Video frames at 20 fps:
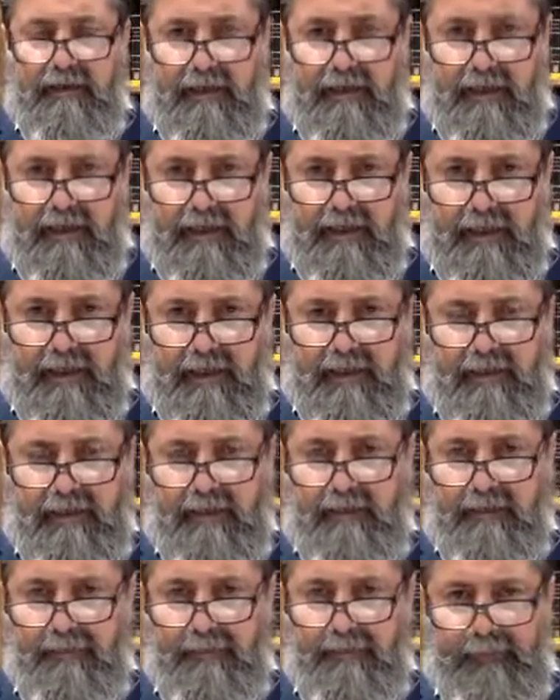And
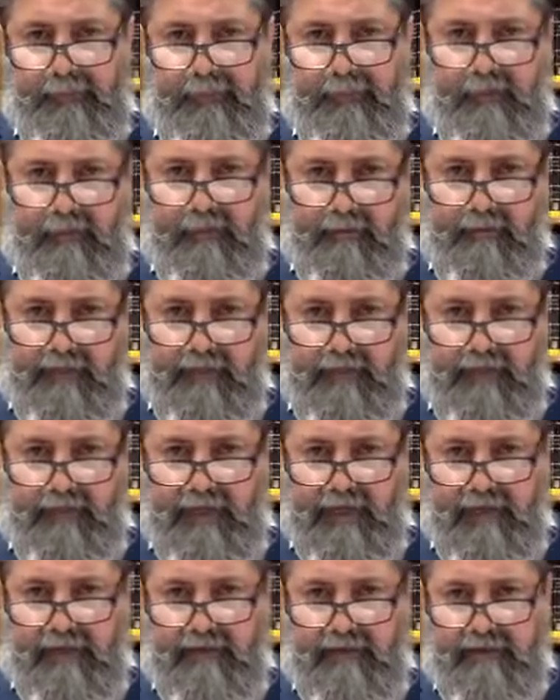
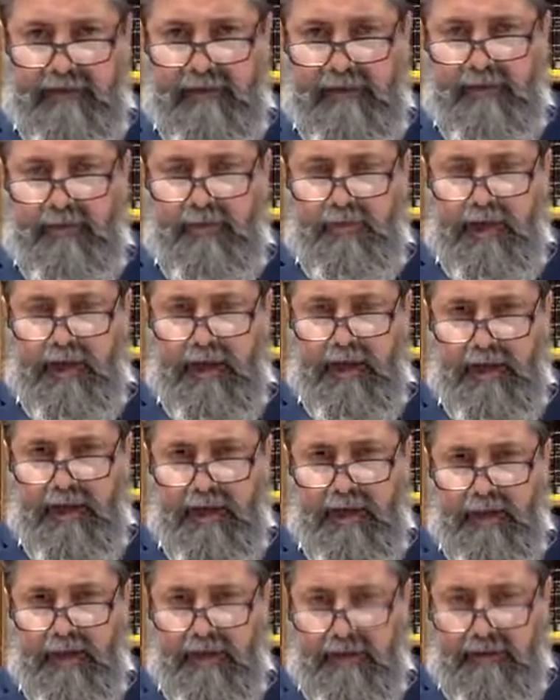together it's why,
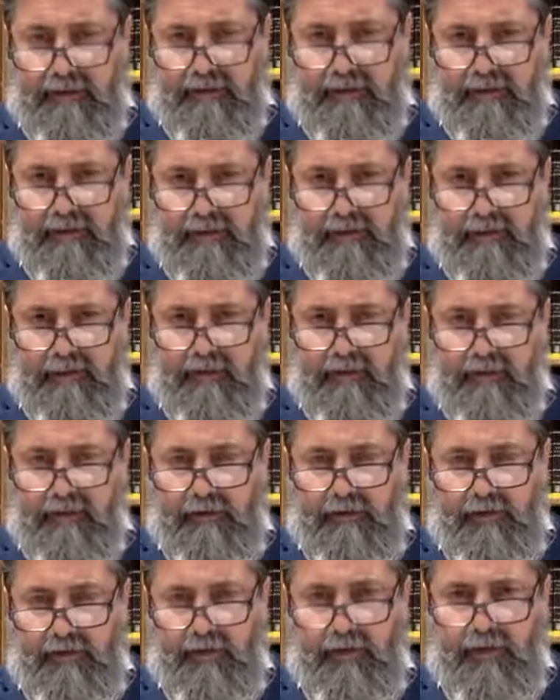you know, as we
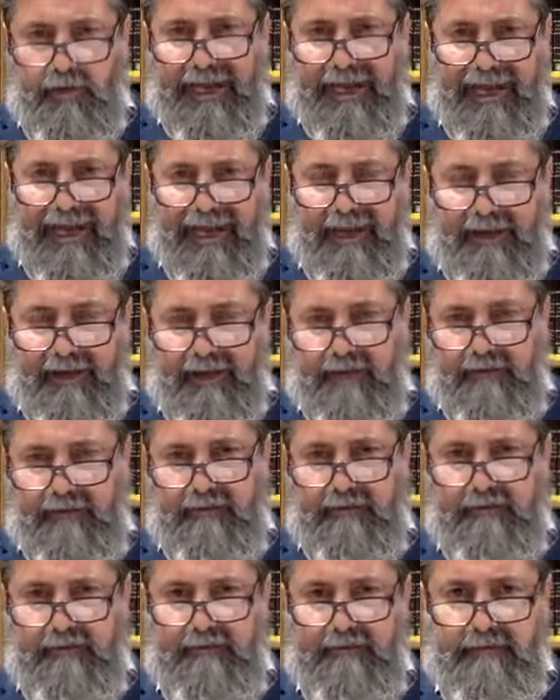know, yud hey
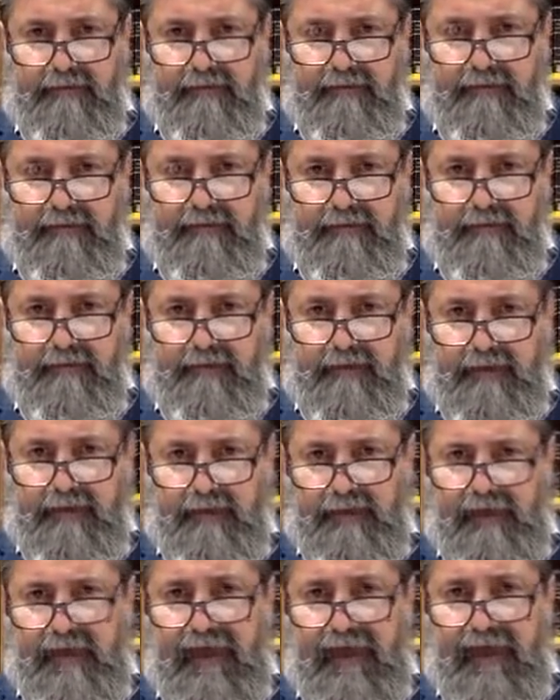
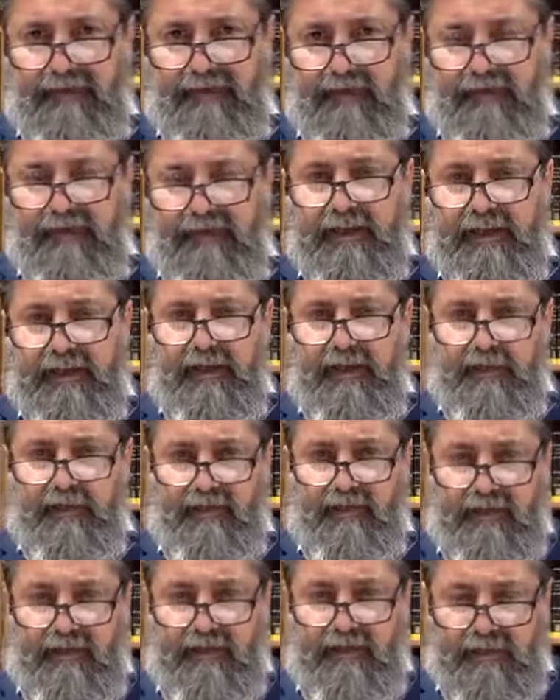is half of the name
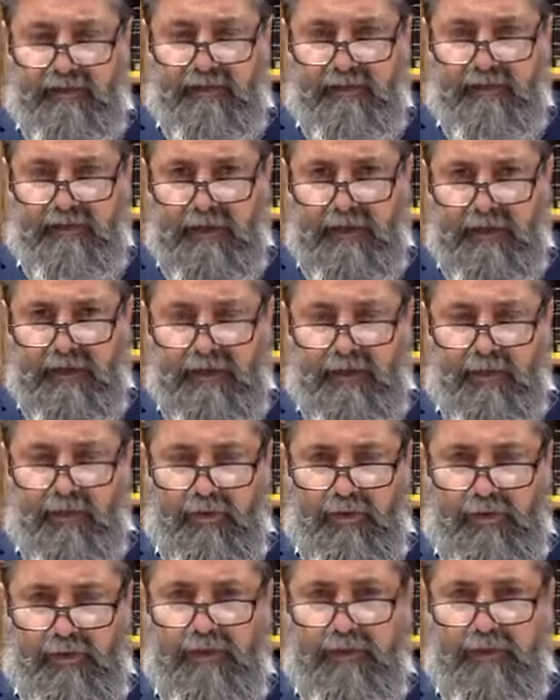of Hashem.
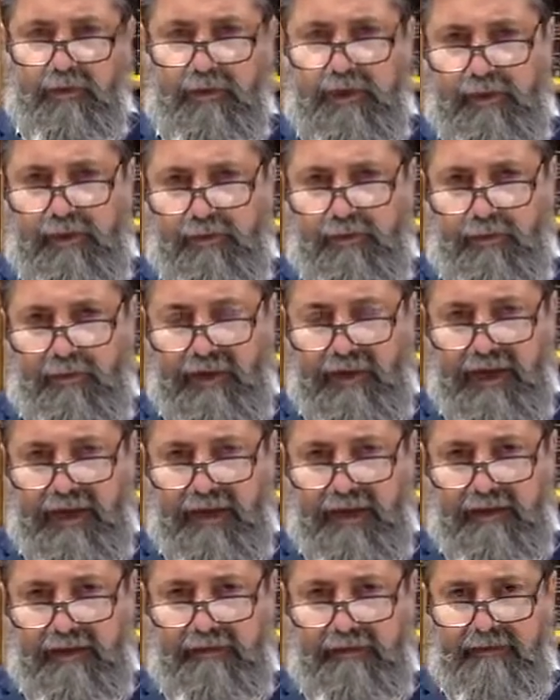When you do
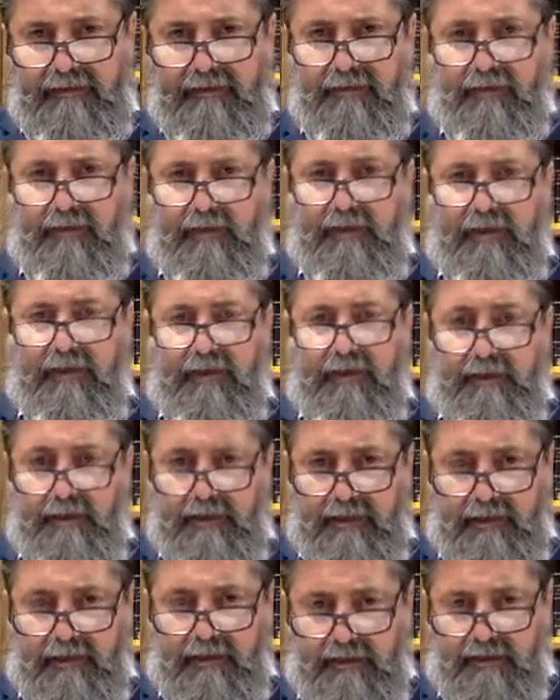ketubah, with let's
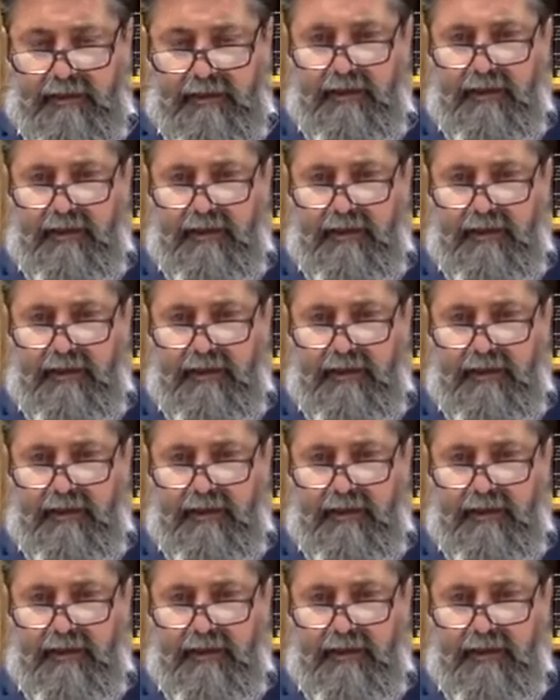say